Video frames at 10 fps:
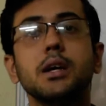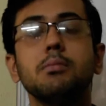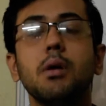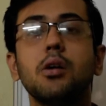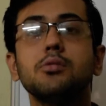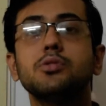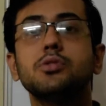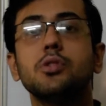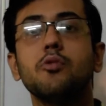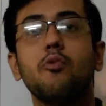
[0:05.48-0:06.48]
about
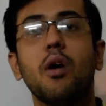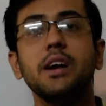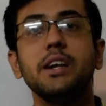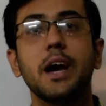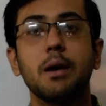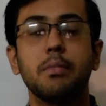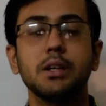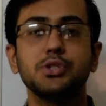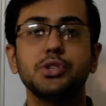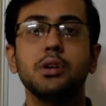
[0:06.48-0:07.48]

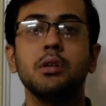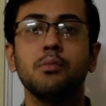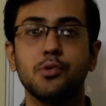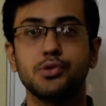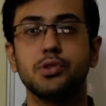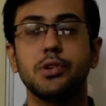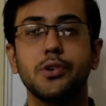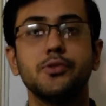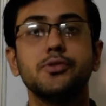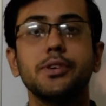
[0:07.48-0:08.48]
one-dimensional motion
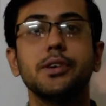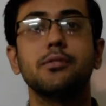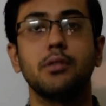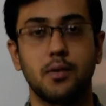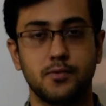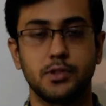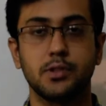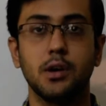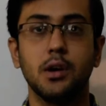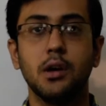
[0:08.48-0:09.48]
using graphs.
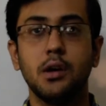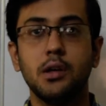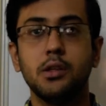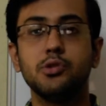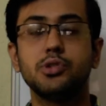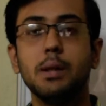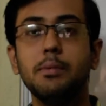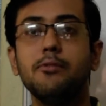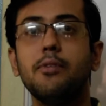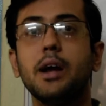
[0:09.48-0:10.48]
You shall be
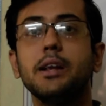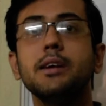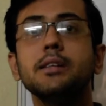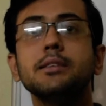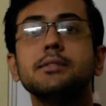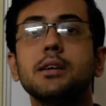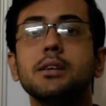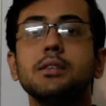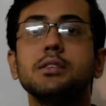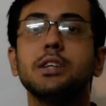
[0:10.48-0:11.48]
finding this
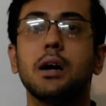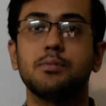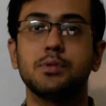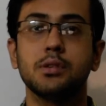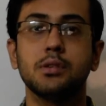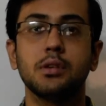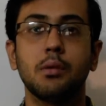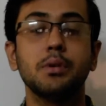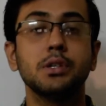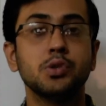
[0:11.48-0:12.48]
under the chapter
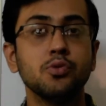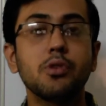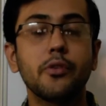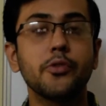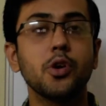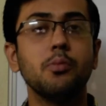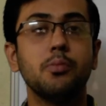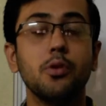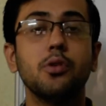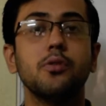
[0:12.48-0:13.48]
number 2 of your
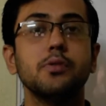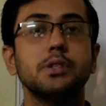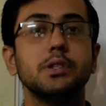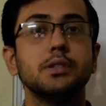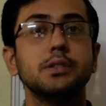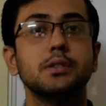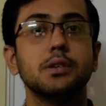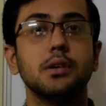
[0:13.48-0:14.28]
book, which is